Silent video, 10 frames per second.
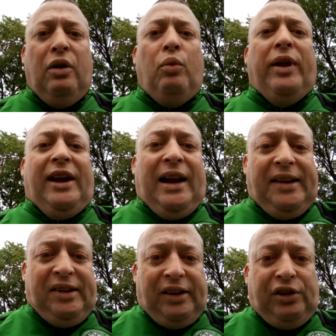with a
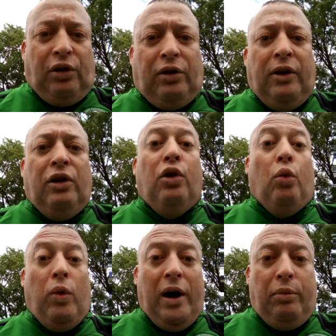classic song
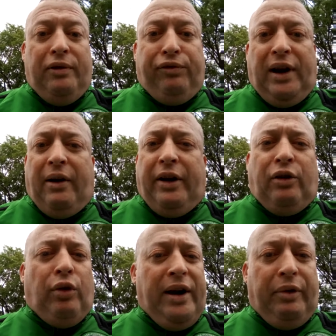called Wild Wolf Flower, and a
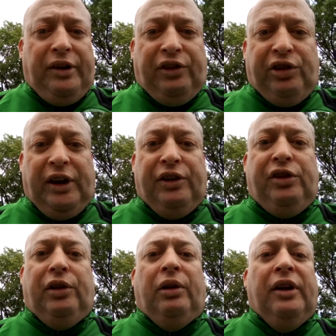great rendition it is
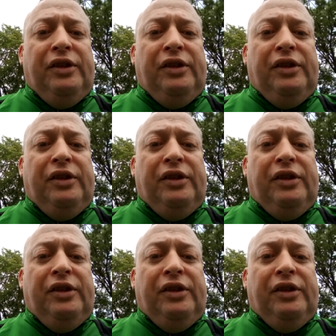too.